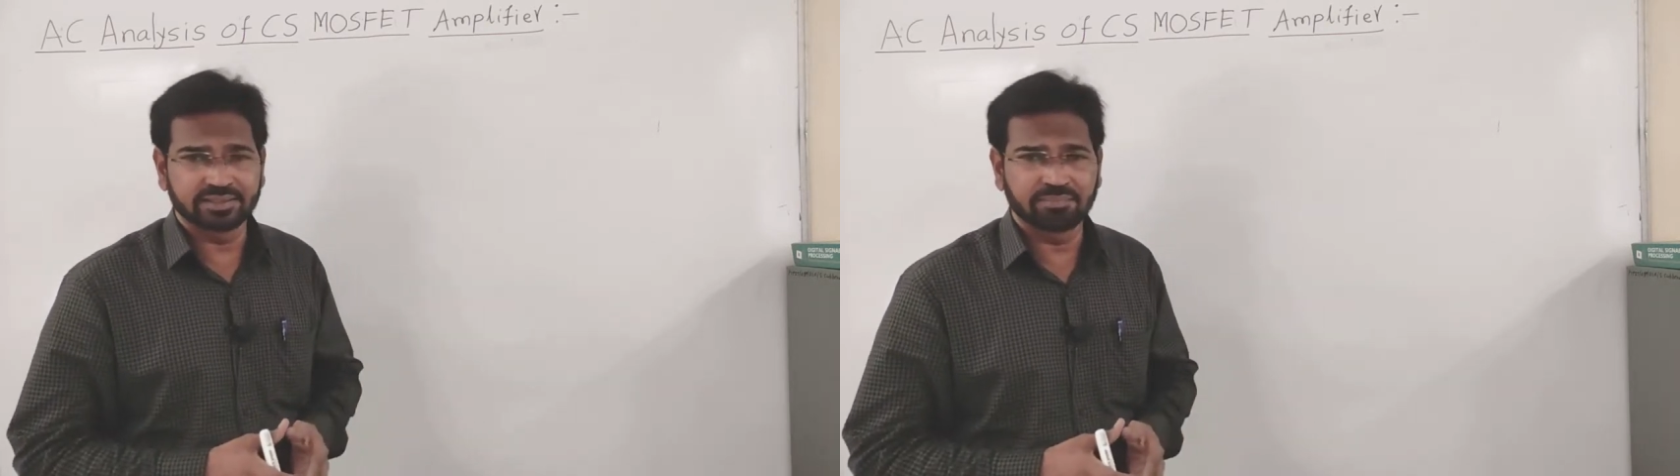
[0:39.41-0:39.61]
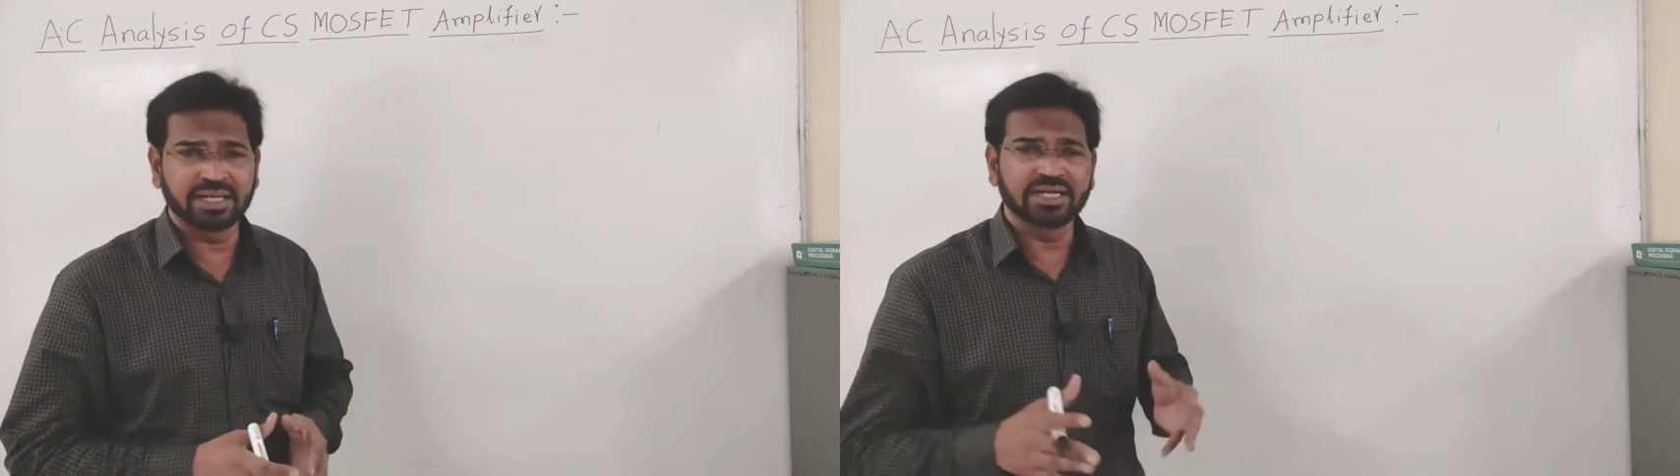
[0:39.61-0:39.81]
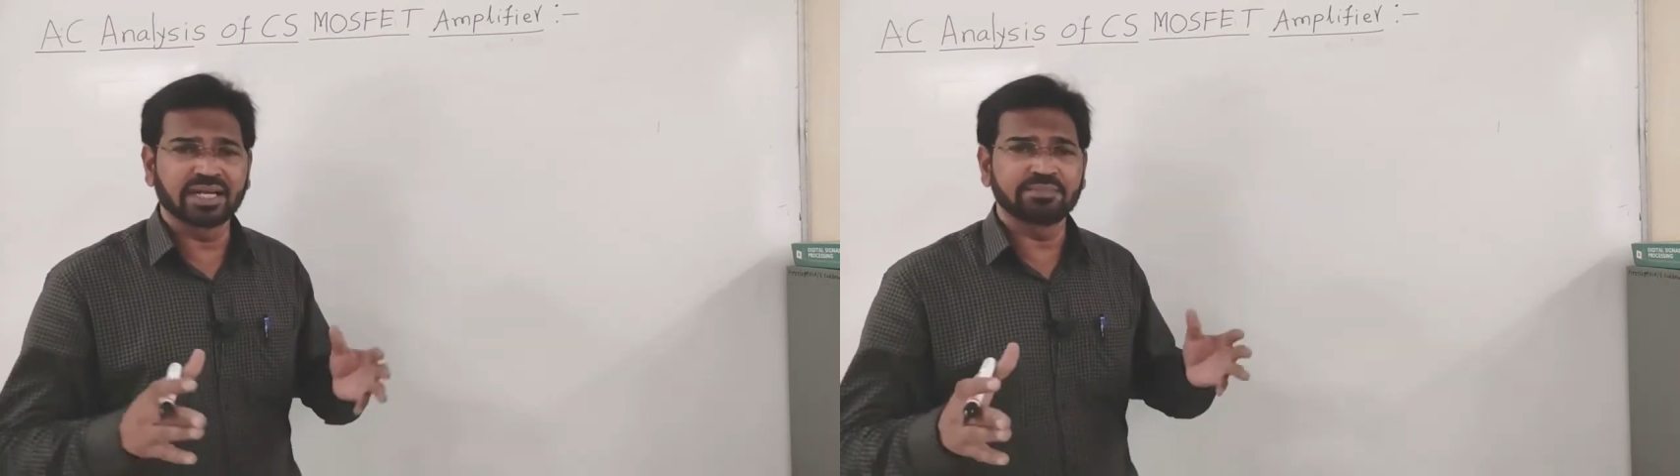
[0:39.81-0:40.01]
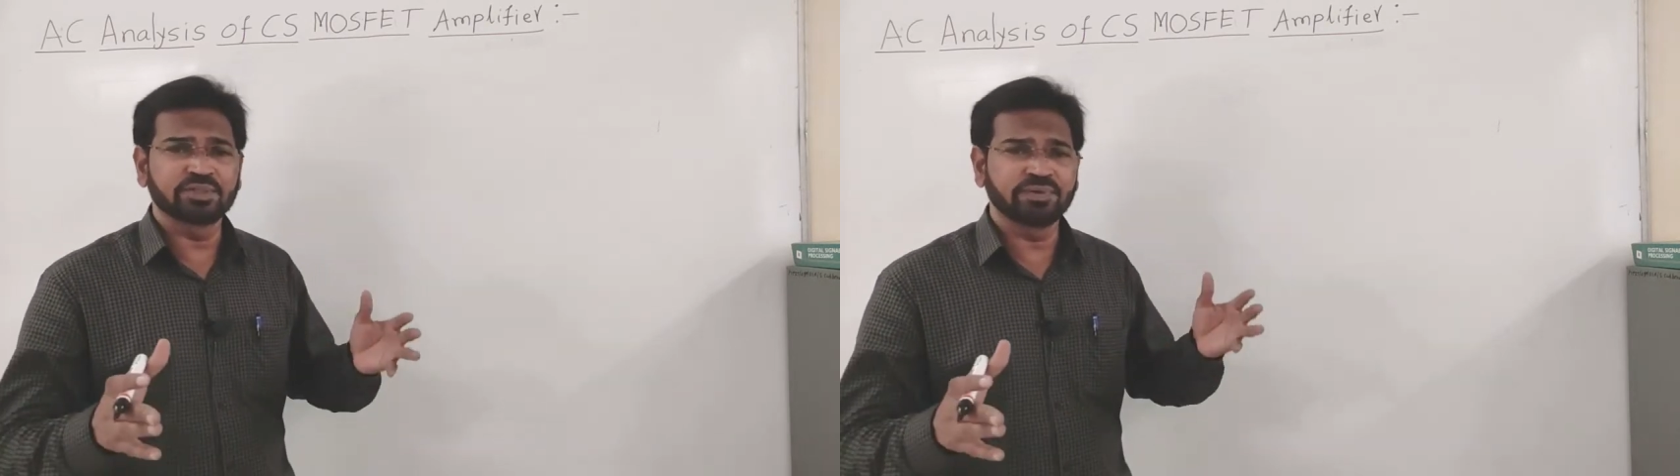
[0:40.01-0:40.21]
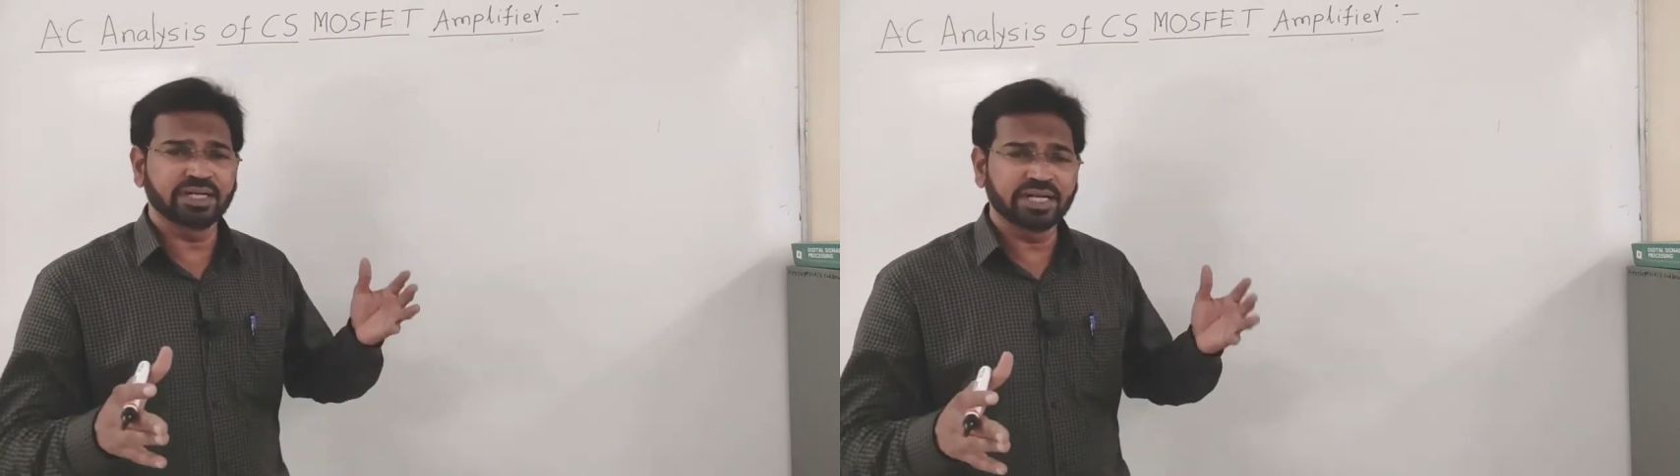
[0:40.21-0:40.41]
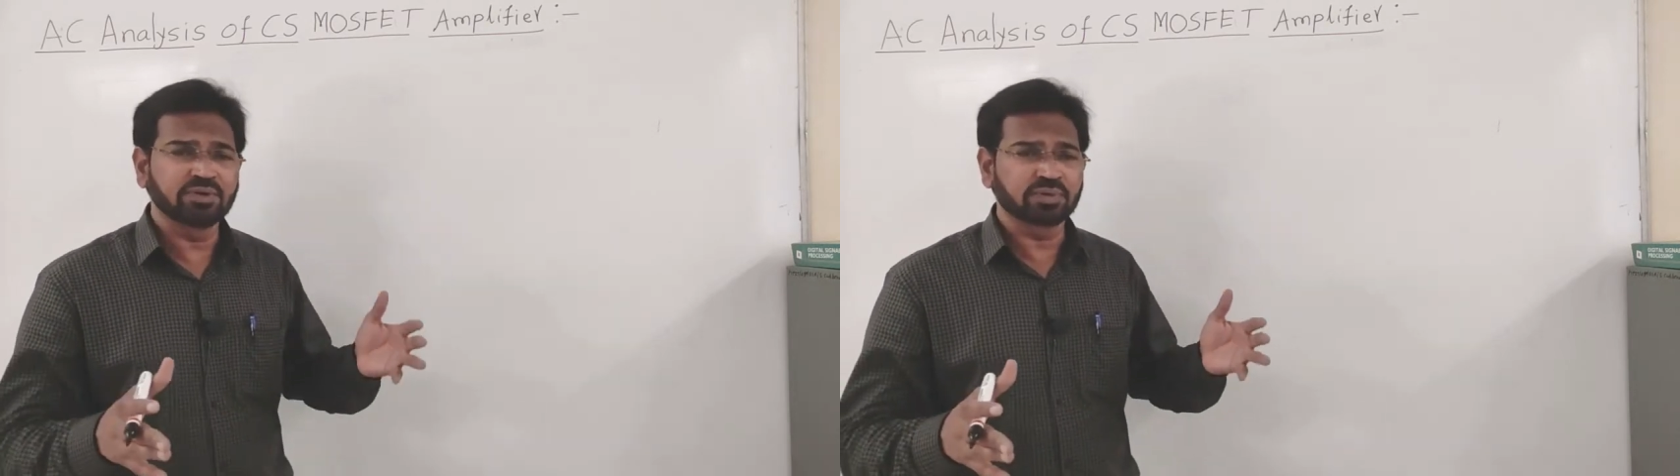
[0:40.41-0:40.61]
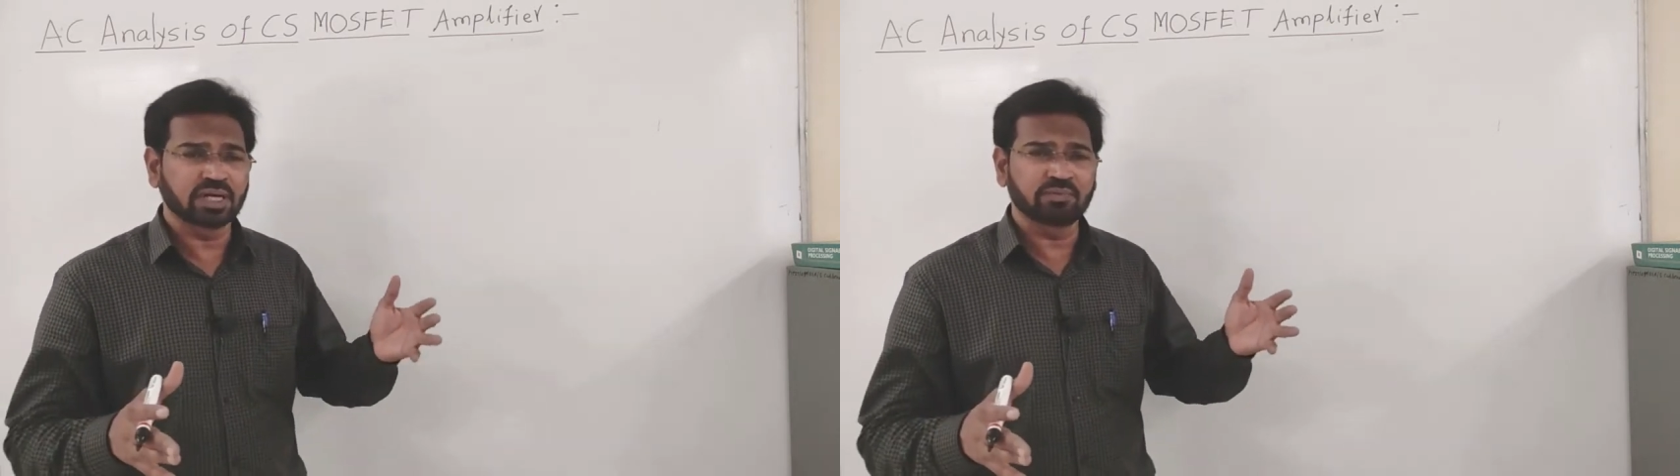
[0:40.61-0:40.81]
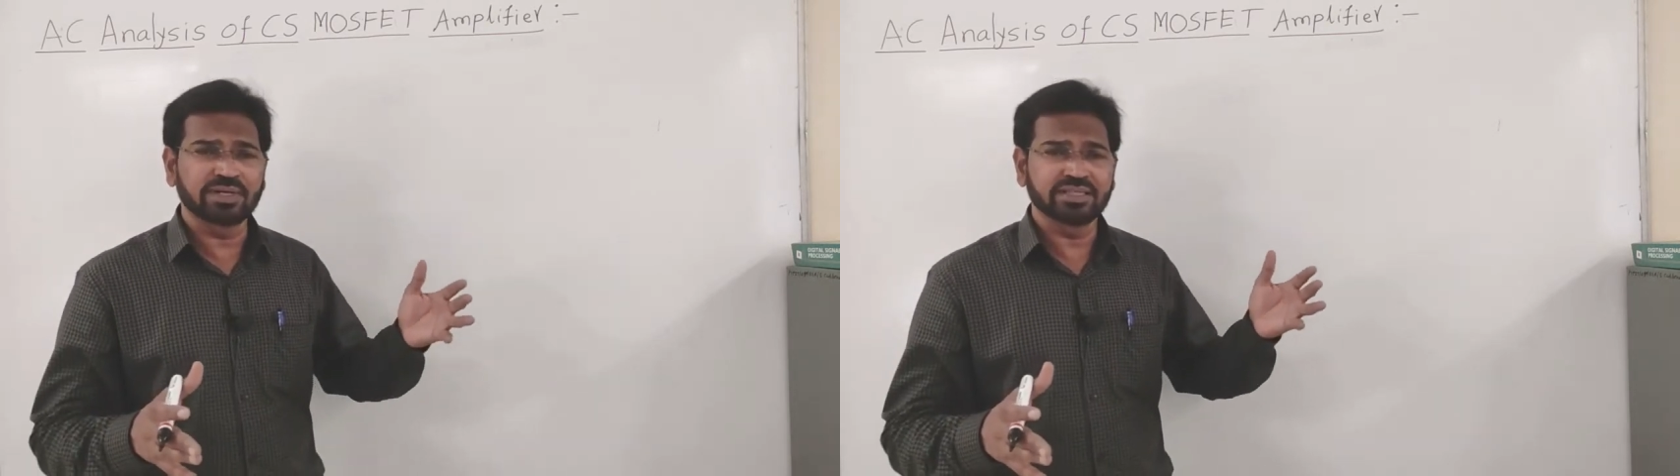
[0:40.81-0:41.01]
Many times we need to
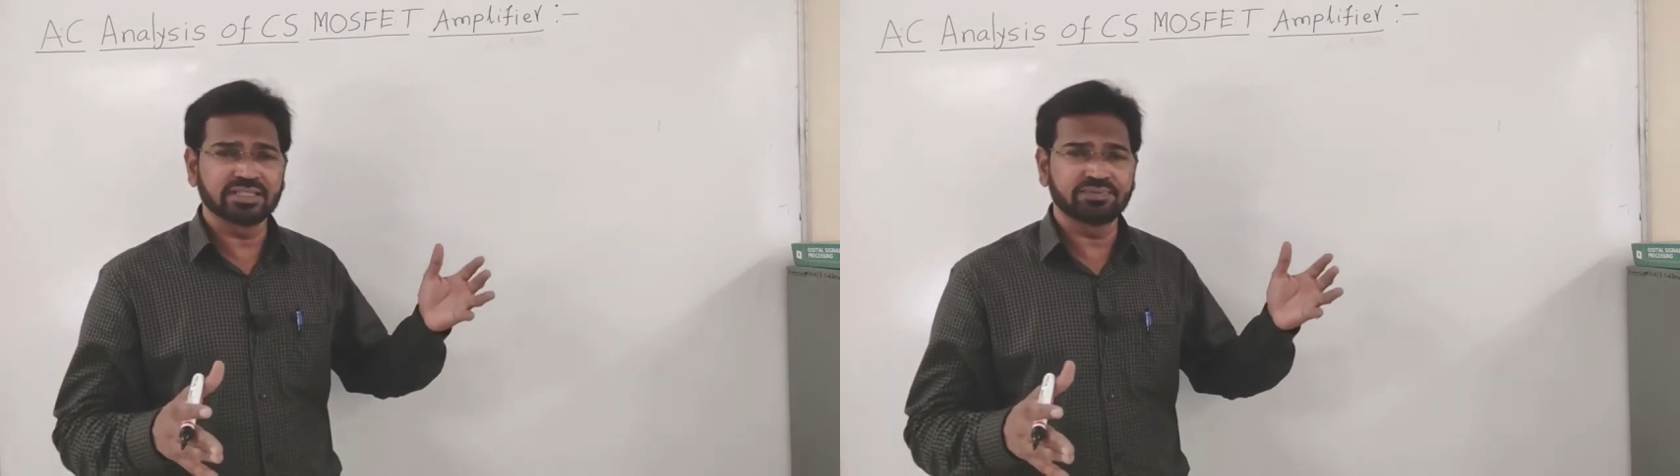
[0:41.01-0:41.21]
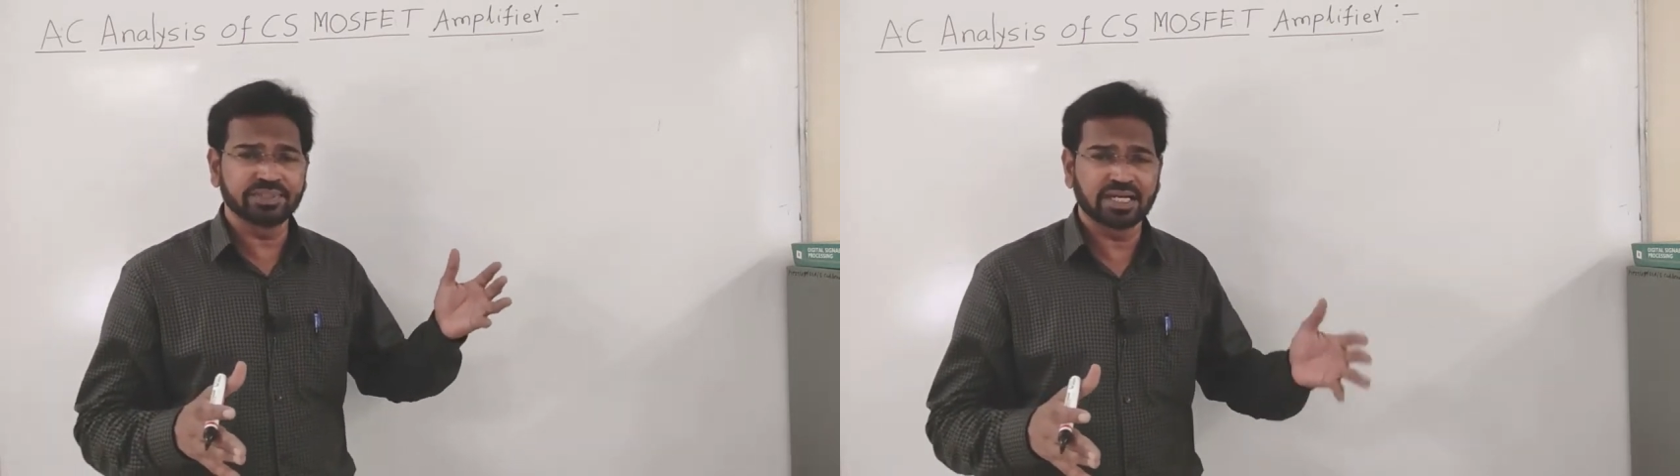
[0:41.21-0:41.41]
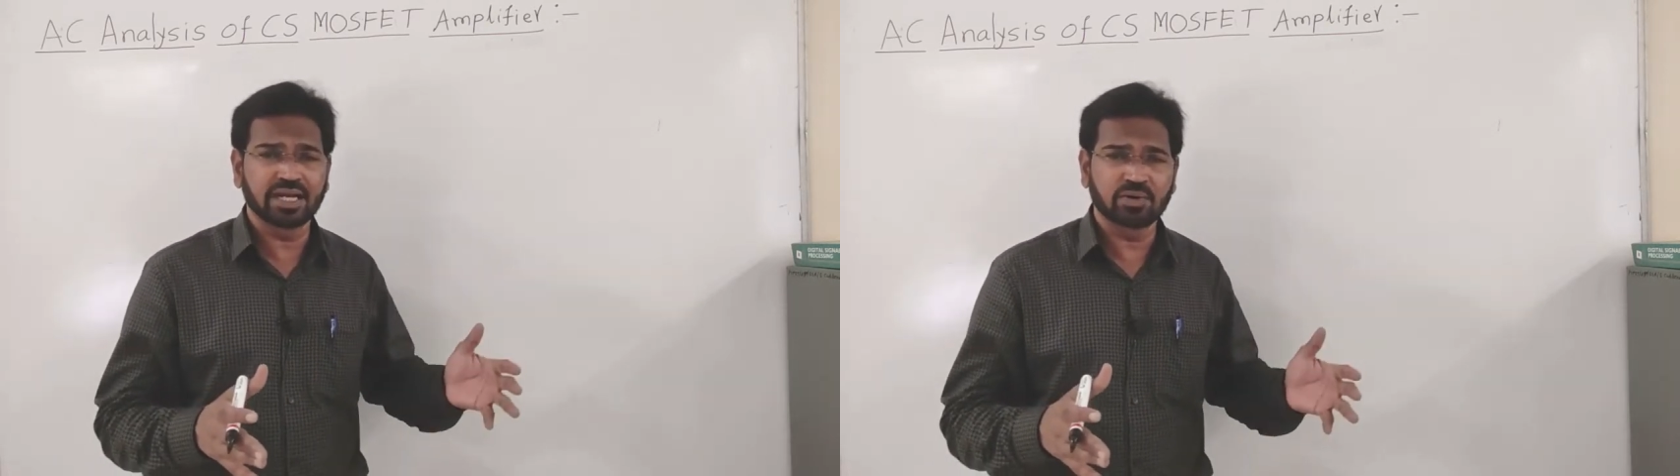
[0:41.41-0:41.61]
convert these physical